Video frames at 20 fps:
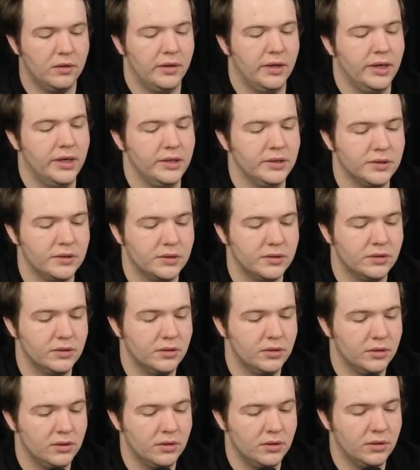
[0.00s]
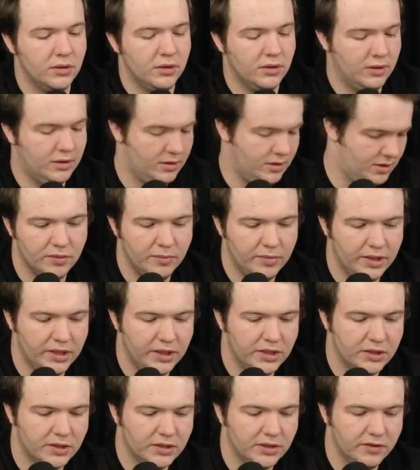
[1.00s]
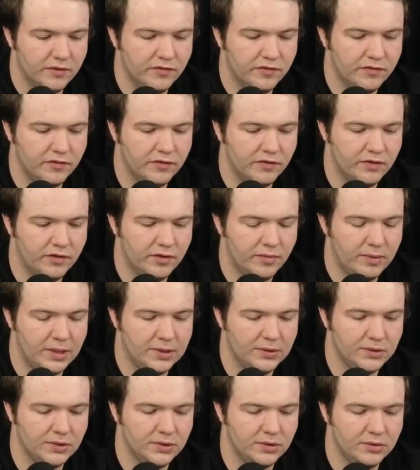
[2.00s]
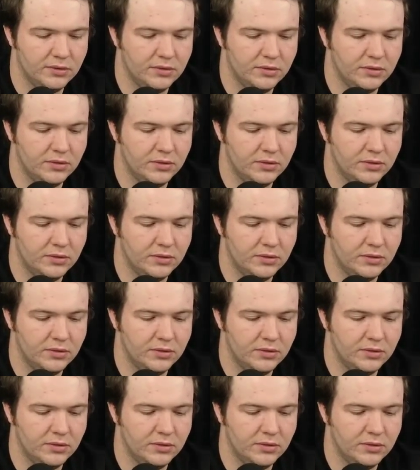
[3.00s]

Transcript: nice, the base of the mountain.